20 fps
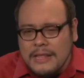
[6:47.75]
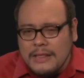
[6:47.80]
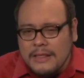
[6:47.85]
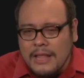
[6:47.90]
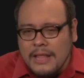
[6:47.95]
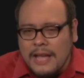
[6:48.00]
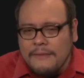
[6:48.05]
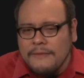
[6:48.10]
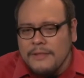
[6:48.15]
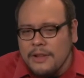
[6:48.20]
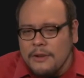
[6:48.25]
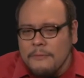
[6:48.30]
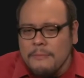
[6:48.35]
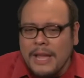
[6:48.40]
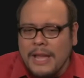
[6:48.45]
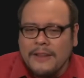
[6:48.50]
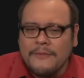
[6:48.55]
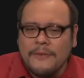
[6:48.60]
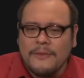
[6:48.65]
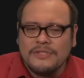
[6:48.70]
lavalier
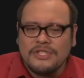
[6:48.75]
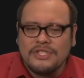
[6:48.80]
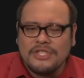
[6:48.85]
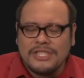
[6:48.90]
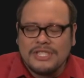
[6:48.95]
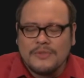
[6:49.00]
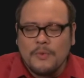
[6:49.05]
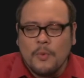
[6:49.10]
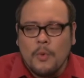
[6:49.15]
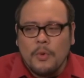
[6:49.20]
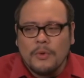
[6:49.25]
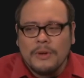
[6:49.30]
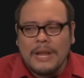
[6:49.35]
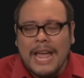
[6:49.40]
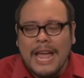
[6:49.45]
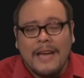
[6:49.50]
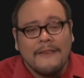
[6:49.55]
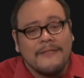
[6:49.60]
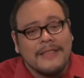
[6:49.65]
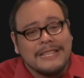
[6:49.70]
microphones just won't
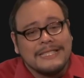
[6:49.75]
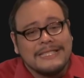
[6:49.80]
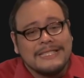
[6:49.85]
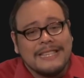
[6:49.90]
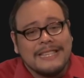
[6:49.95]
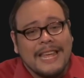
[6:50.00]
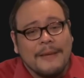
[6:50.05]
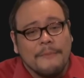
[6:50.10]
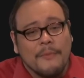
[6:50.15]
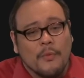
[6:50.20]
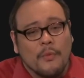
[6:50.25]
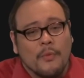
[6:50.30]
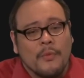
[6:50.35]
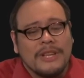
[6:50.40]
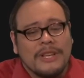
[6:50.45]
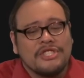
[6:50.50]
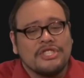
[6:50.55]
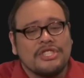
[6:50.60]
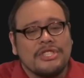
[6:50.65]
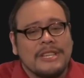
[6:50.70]
have that same
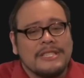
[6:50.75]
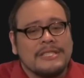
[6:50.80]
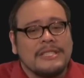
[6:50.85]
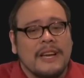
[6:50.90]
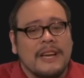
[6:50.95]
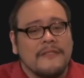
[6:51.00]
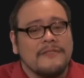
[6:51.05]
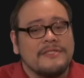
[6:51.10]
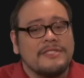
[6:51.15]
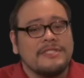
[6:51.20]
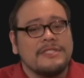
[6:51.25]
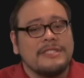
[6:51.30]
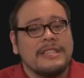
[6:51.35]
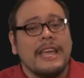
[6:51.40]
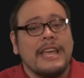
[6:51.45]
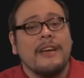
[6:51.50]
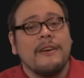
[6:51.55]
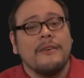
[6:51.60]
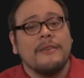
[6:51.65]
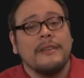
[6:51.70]
richness of
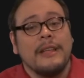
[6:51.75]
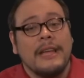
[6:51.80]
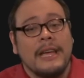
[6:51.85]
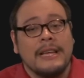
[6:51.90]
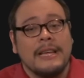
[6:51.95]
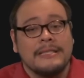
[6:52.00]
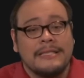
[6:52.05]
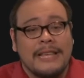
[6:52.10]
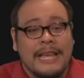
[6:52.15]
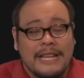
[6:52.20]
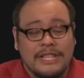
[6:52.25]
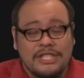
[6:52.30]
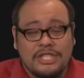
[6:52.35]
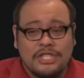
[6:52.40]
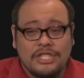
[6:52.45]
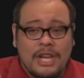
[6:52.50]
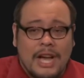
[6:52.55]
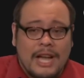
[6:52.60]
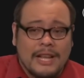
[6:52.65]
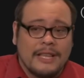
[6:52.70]
sound as a
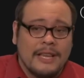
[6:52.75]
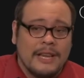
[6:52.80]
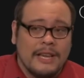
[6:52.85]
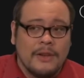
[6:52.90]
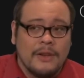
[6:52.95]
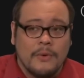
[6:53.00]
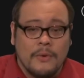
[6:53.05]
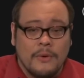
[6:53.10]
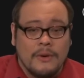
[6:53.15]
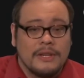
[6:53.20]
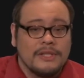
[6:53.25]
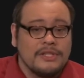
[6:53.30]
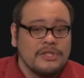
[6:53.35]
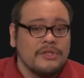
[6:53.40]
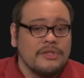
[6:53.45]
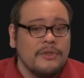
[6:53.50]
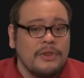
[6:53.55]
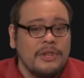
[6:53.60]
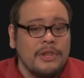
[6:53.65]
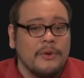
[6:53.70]
shotgun or a
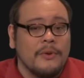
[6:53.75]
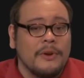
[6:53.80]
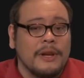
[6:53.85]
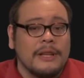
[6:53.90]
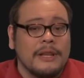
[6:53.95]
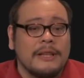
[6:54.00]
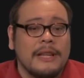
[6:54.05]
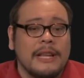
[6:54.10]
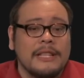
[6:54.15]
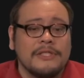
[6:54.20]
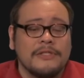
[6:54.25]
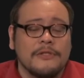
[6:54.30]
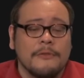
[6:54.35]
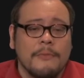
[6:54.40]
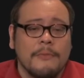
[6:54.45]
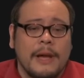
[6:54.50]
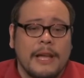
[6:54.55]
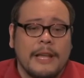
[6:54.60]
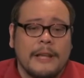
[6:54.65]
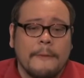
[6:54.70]
studio condenser
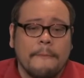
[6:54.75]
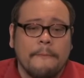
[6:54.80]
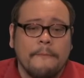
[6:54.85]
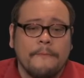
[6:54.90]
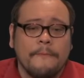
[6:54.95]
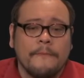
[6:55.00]
mic.